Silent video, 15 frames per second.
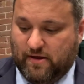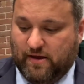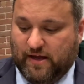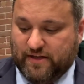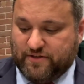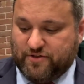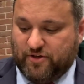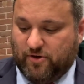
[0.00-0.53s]

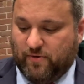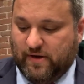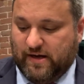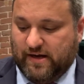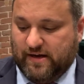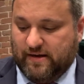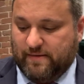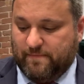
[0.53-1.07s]
And
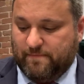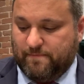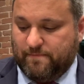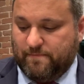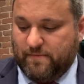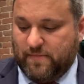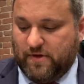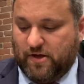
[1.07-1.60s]
so
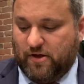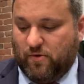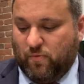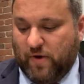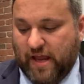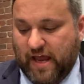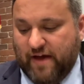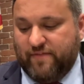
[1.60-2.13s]

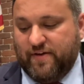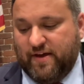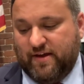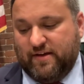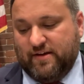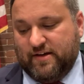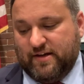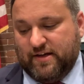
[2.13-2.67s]
we have a